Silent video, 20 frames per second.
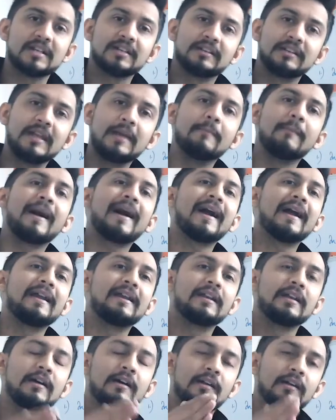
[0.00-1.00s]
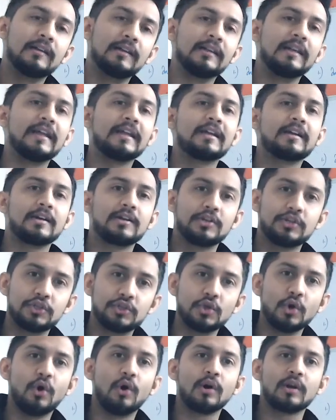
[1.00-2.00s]
they might link
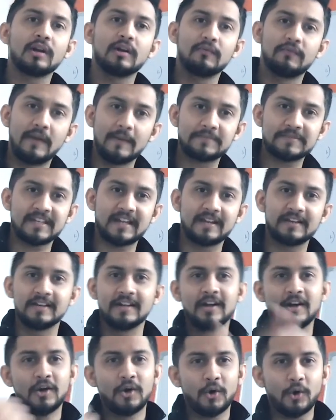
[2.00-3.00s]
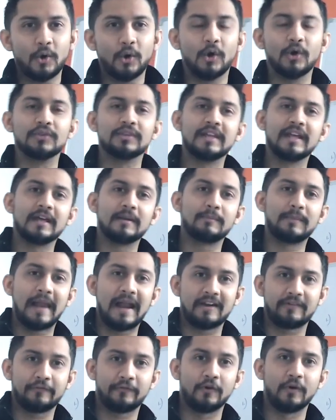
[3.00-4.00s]
your website on their
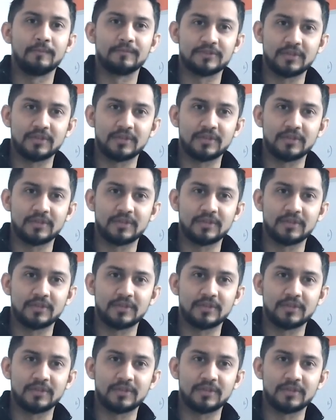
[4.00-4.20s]
platforms.